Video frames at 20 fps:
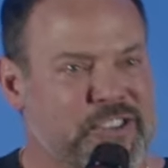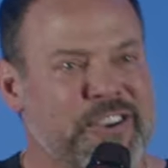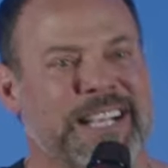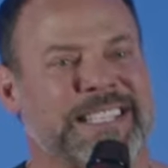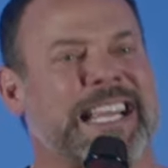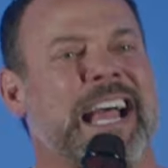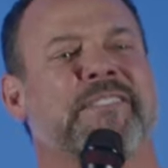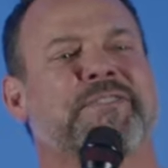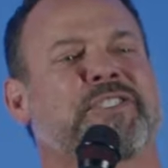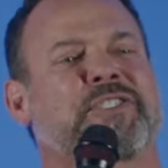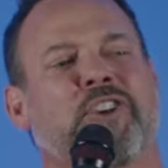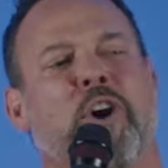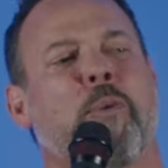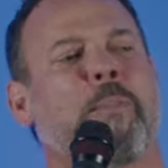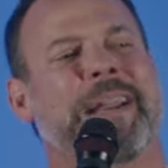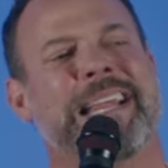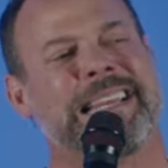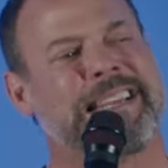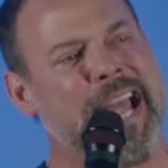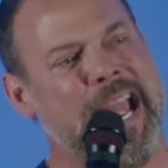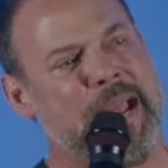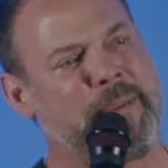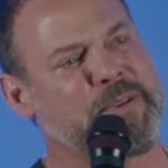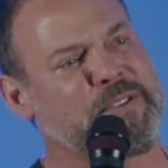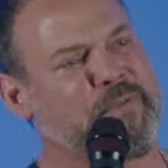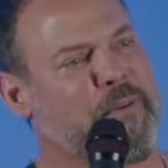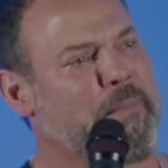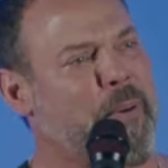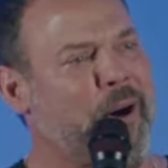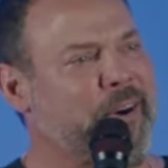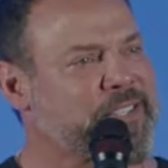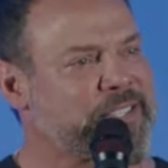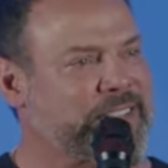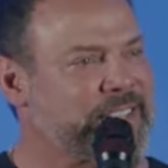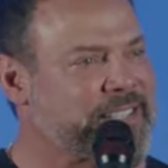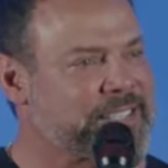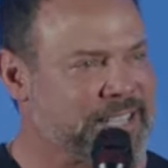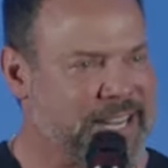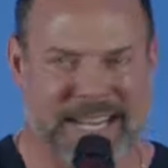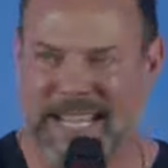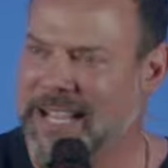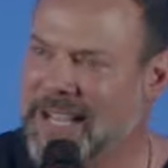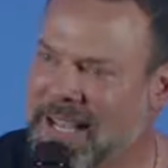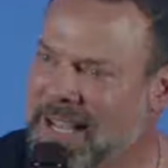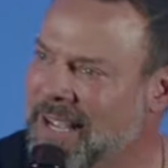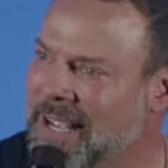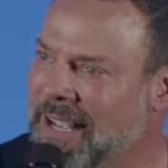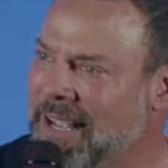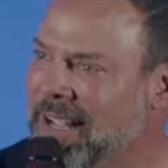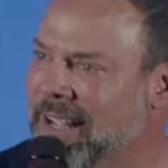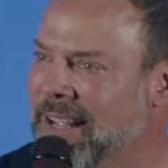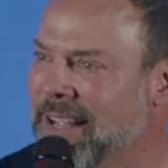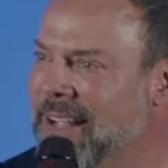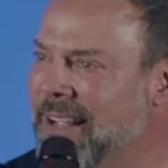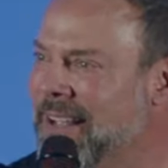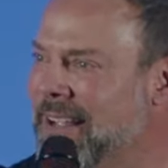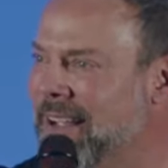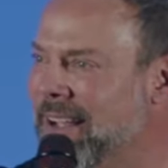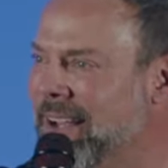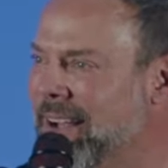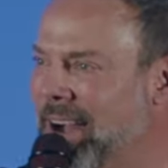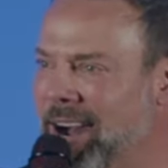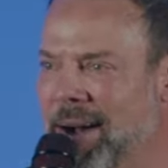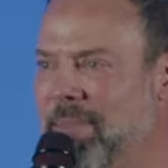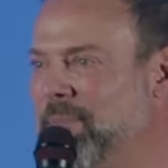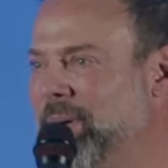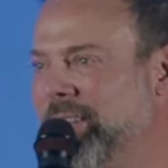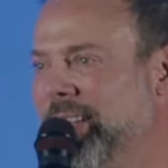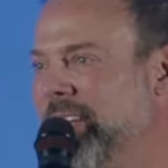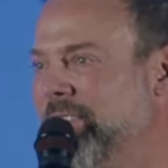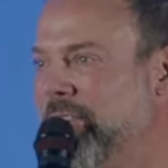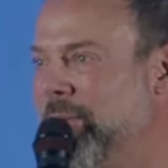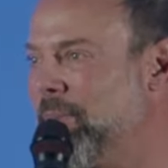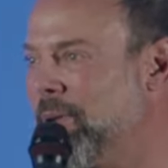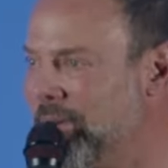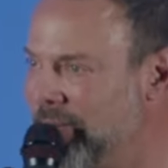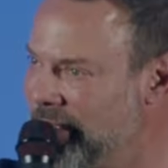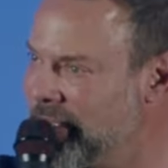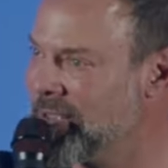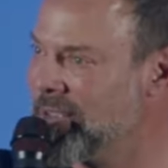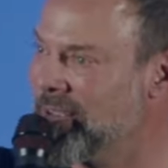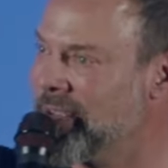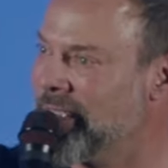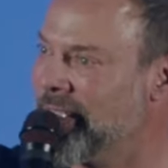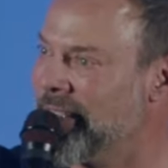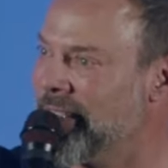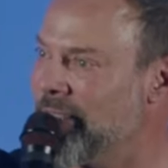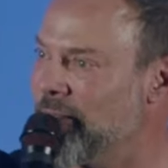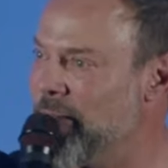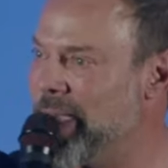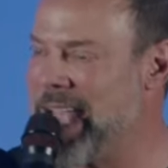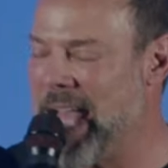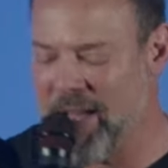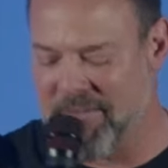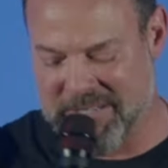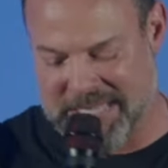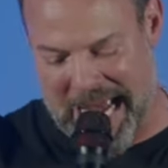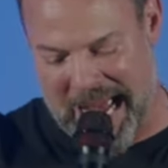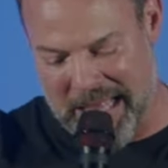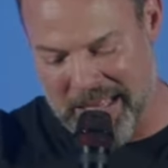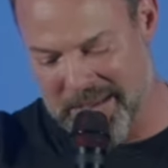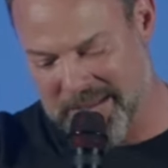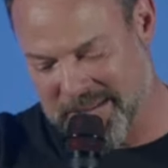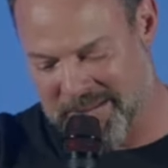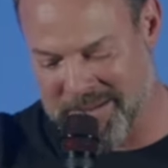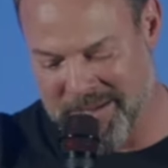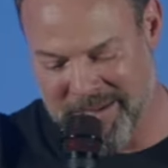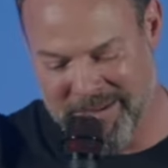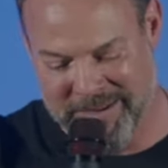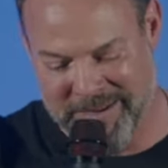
you guys have so many names for parts of the city. Unbelievable. We have Dallas